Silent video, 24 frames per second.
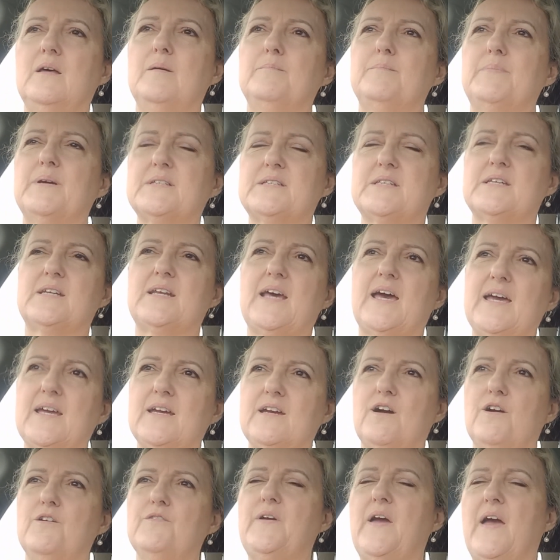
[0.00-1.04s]
But today
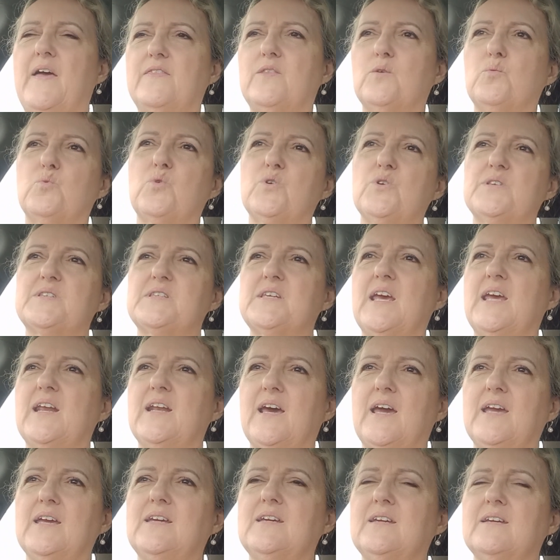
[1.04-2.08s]
I've had the worst
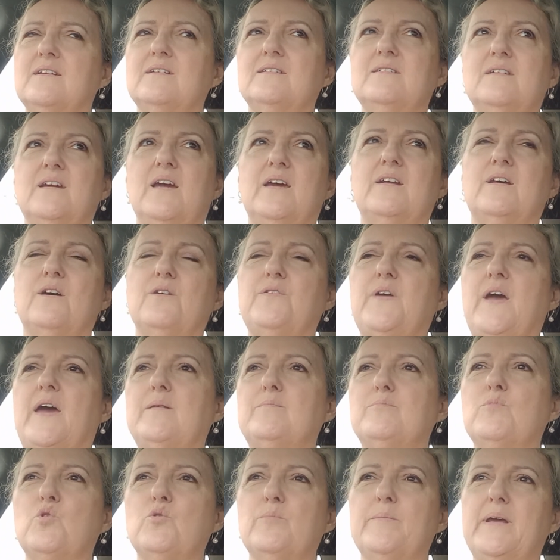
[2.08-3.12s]
headache, and I've had
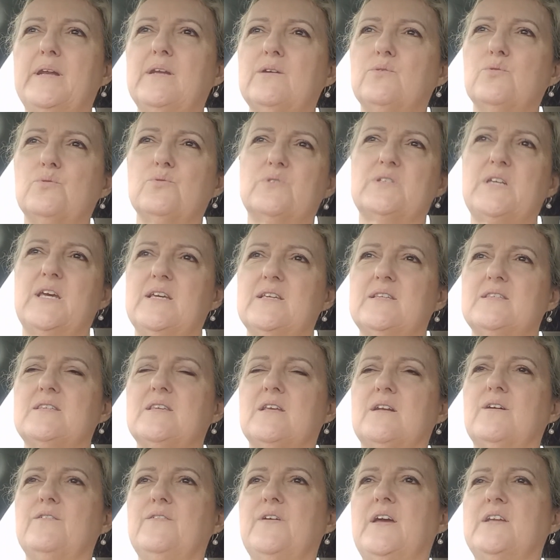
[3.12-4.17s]
more medical tests
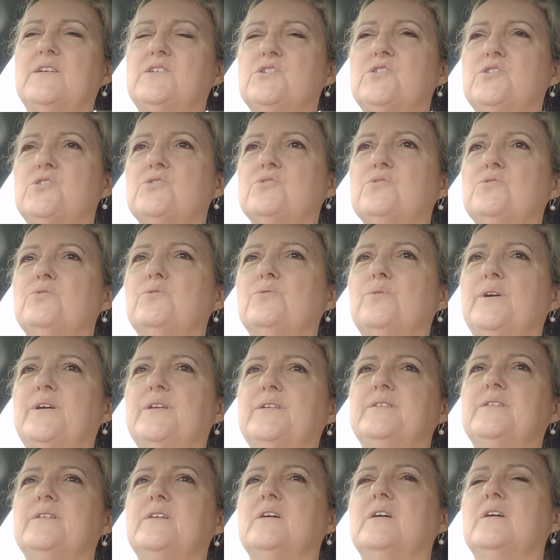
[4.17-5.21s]
that I've had to do,
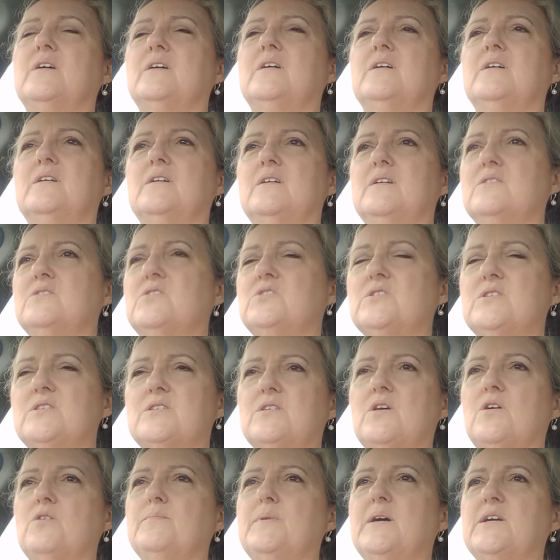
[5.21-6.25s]
and just
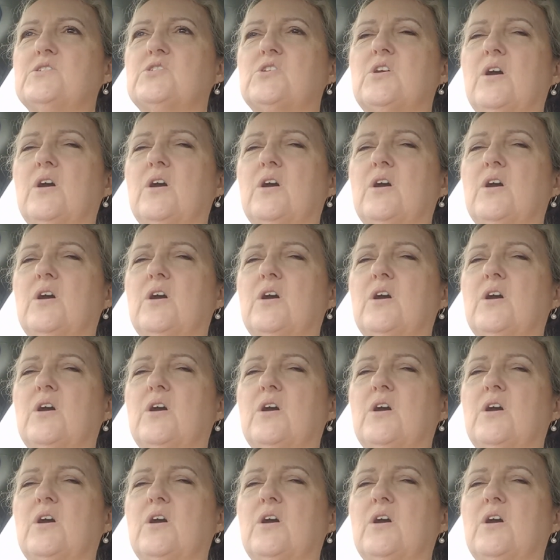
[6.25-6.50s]
so much